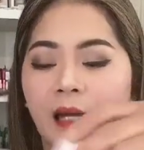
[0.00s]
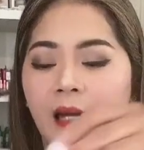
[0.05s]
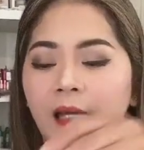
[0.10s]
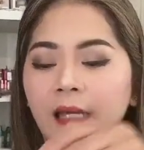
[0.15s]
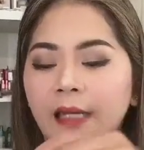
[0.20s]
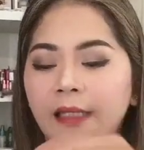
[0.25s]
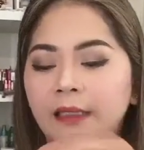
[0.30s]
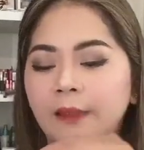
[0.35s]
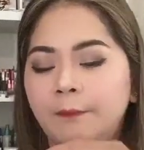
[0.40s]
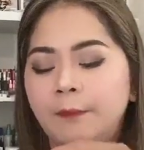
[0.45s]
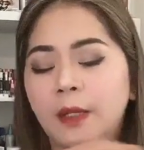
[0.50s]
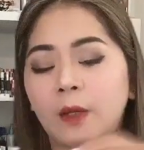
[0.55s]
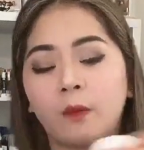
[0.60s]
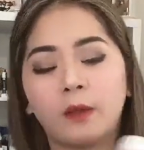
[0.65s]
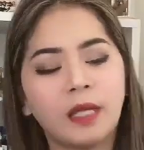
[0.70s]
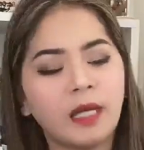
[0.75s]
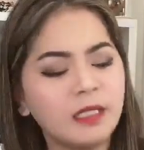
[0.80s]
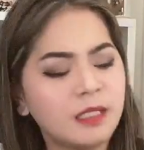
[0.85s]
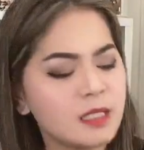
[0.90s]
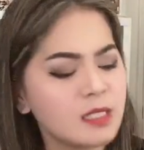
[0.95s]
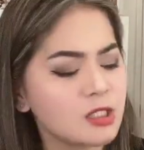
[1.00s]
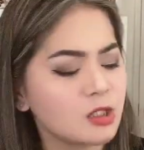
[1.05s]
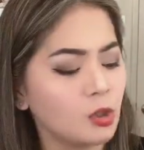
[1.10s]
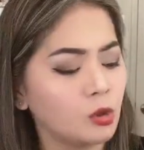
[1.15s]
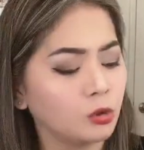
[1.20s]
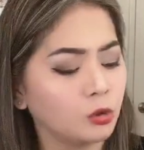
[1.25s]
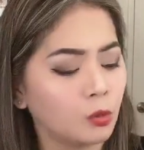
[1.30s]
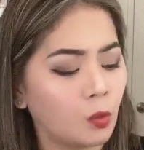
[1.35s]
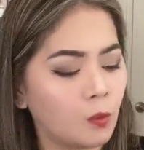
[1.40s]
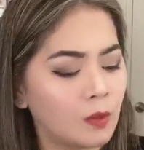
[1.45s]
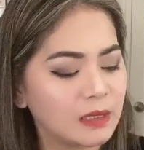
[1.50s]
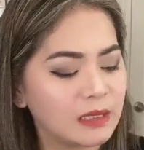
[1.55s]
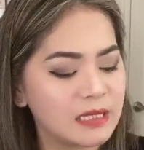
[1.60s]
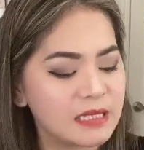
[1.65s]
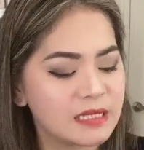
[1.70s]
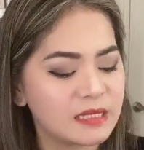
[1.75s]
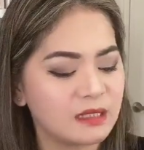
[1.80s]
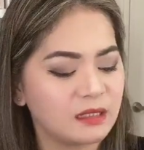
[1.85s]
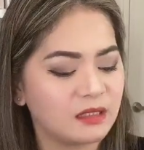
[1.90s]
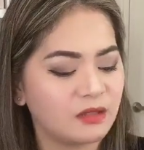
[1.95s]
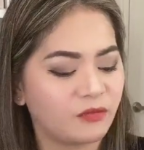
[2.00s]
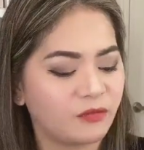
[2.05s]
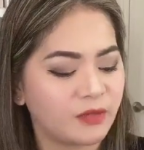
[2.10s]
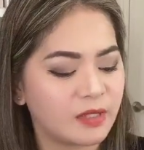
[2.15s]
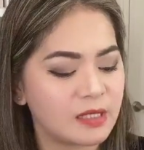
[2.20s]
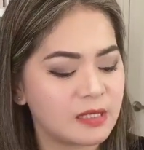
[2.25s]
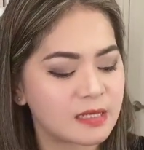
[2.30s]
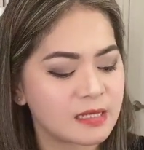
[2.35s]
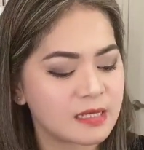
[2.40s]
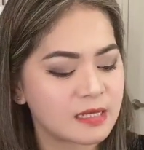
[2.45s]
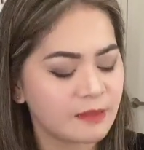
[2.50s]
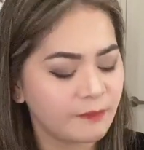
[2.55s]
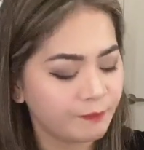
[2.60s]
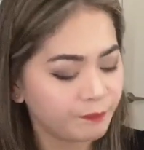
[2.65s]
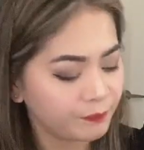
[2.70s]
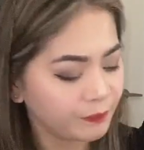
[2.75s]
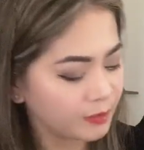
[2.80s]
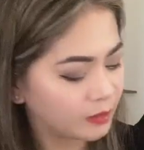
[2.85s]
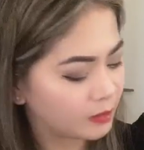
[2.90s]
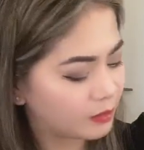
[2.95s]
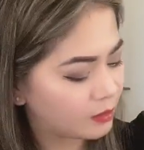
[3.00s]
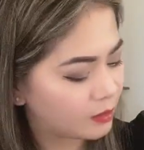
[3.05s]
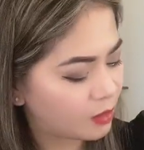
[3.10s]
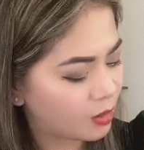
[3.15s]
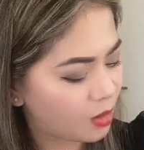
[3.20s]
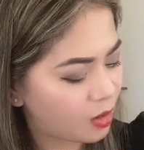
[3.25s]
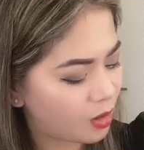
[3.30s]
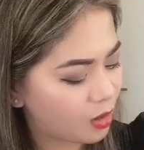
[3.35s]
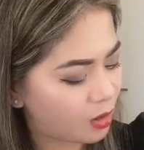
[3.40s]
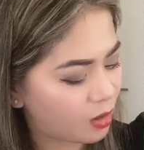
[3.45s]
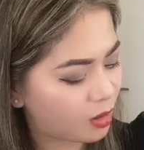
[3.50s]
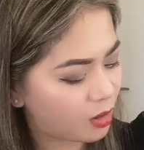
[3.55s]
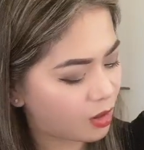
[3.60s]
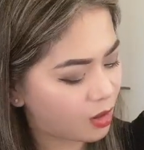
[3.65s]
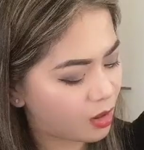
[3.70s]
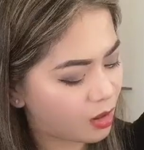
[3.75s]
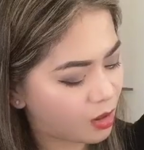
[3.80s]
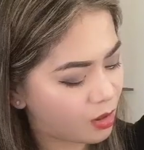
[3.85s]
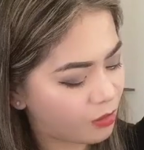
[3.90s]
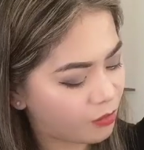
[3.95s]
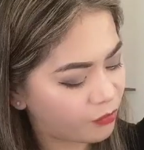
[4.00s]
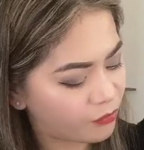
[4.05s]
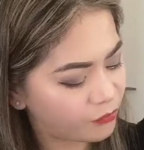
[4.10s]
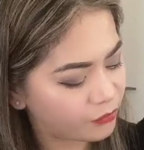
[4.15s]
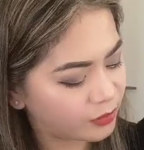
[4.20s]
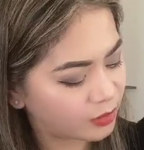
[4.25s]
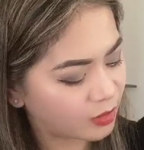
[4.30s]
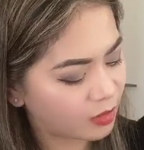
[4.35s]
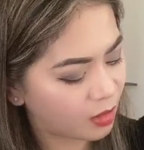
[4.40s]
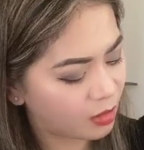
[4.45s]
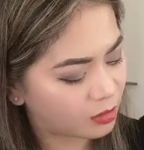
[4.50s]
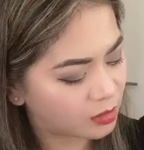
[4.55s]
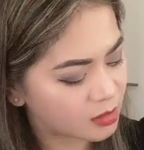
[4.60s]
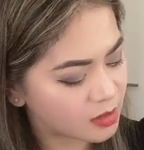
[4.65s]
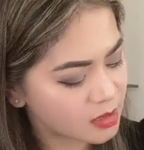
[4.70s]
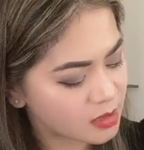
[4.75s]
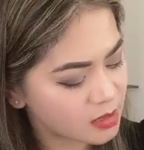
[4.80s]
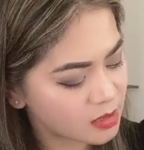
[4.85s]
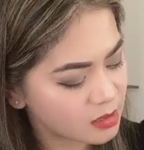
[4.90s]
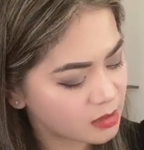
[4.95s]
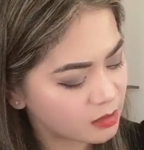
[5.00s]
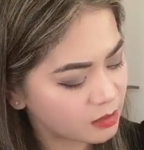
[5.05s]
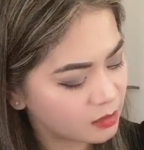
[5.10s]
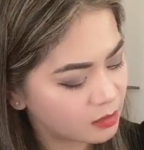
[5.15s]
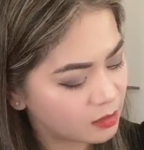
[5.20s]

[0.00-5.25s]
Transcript: I like the pink one. I just don't know what is the difference of the colors.